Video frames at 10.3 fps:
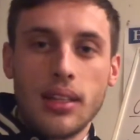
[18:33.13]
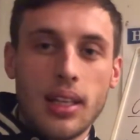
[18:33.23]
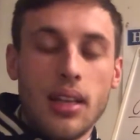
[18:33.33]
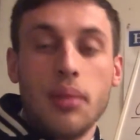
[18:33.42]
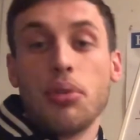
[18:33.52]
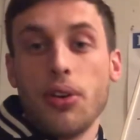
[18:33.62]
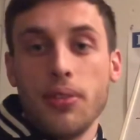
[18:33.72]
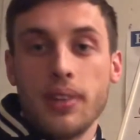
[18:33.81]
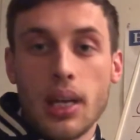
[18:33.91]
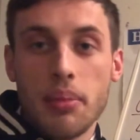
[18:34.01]

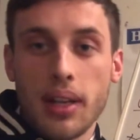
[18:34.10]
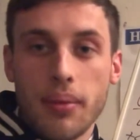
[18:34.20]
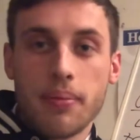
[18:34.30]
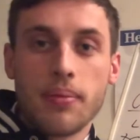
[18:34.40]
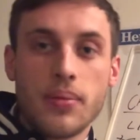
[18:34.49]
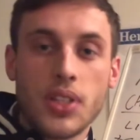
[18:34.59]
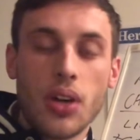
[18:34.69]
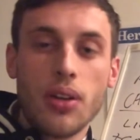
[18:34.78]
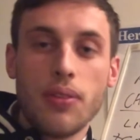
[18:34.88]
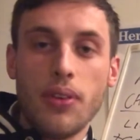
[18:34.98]
improve, get better?
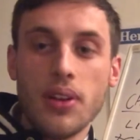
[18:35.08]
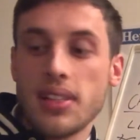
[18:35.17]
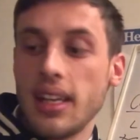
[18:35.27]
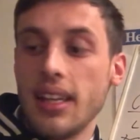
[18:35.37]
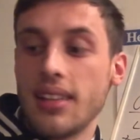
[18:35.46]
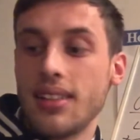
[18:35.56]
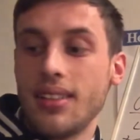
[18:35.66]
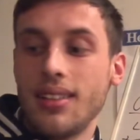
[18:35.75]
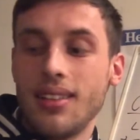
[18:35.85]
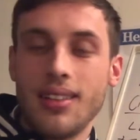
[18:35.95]
So the first thing is
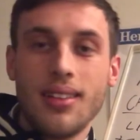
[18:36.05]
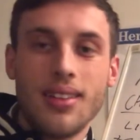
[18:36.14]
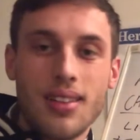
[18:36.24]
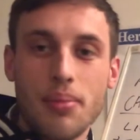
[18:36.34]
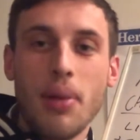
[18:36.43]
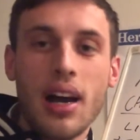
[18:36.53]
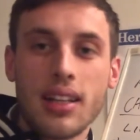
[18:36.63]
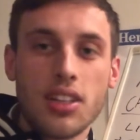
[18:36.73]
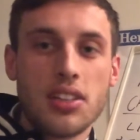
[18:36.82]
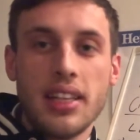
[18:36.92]
the
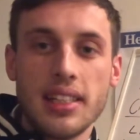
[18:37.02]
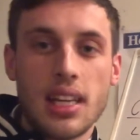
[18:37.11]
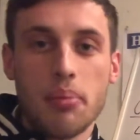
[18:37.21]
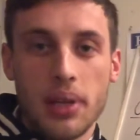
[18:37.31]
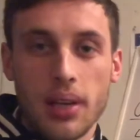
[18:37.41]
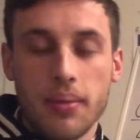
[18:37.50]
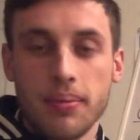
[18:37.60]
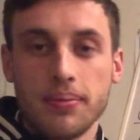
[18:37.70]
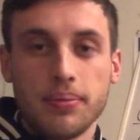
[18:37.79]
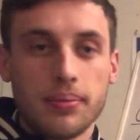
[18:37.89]
market just needs to get bigger.
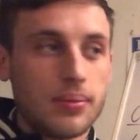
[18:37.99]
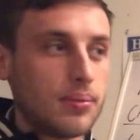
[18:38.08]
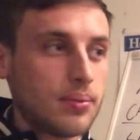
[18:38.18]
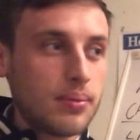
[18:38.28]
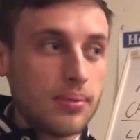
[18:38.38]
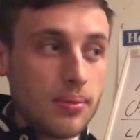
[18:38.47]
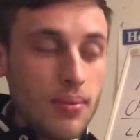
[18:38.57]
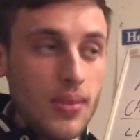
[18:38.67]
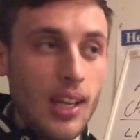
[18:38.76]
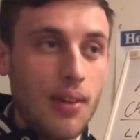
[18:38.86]

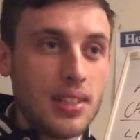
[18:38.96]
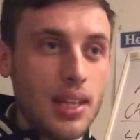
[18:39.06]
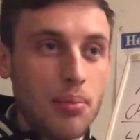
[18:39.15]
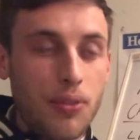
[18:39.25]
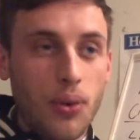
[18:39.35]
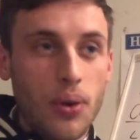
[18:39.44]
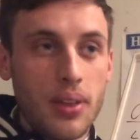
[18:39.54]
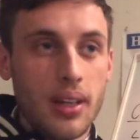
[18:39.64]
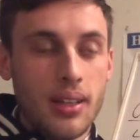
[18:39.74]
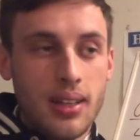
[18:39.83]
I've said before
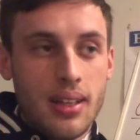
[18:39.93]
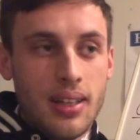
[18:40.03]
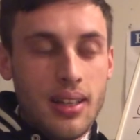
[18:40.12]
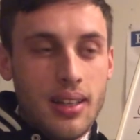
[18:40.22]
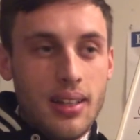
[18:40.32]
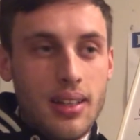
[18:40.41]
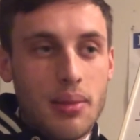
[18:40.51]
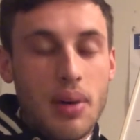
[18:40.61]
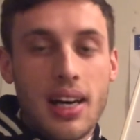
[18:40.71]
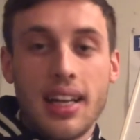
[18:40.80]
that the
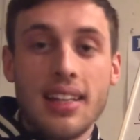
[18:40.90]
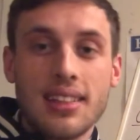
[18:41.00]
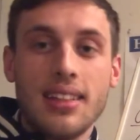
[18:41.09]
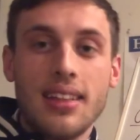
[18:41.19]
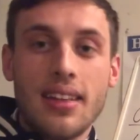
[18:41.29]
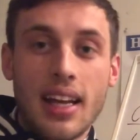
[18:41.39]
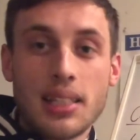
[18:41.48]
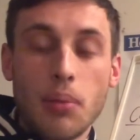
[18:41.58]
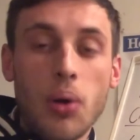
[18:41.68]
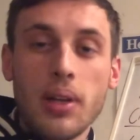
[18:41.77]
market isn't that
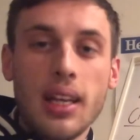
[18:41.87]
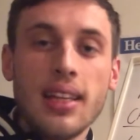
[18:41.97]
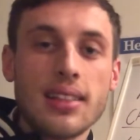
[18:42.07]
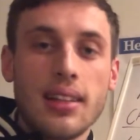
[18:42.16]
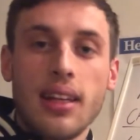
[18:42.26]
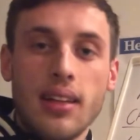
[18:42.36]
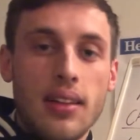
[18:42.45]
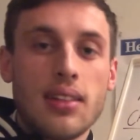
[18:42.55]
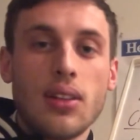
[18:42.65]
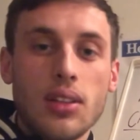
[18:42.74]
small, and it isn't.
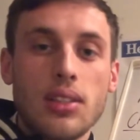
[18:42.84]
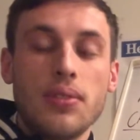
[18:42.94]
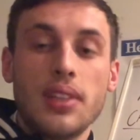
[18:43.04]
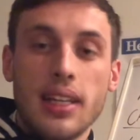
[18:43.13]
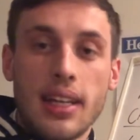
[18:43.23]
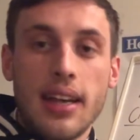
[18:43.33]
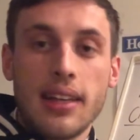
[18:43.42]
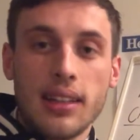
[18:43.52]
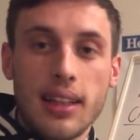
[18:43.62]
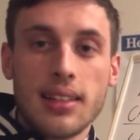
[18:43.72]
There's lots of dedicated
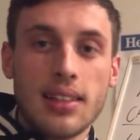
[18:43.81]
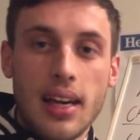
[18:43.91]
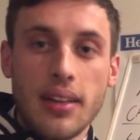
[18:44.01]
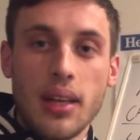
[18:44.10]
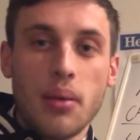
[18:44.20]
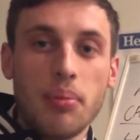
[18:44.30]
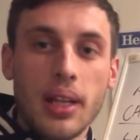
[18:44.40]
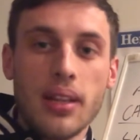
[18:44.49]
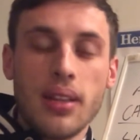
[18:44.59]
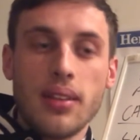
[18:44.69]
collectors out there.
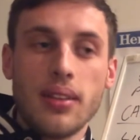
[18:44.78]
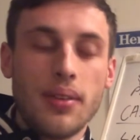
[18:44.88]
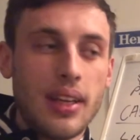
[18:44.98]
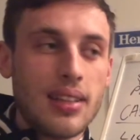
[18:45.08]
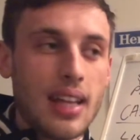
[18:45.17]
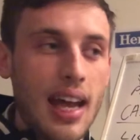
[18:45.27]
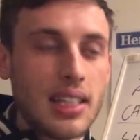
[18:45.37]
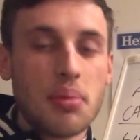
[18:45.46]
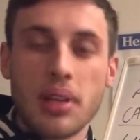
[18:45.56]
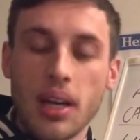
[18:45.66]
But the thing is, it
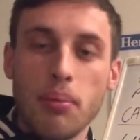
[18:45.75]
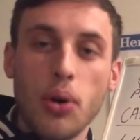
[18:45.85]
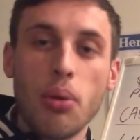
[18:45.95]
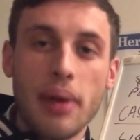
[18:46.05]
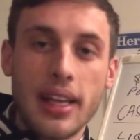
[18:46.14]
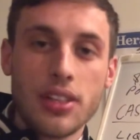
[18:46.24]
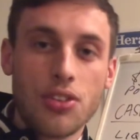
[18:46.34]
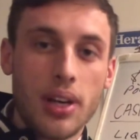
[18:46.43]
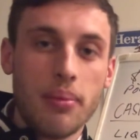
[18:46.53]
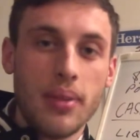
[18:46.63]
has to become more
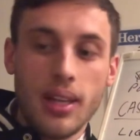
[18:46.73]
mainstream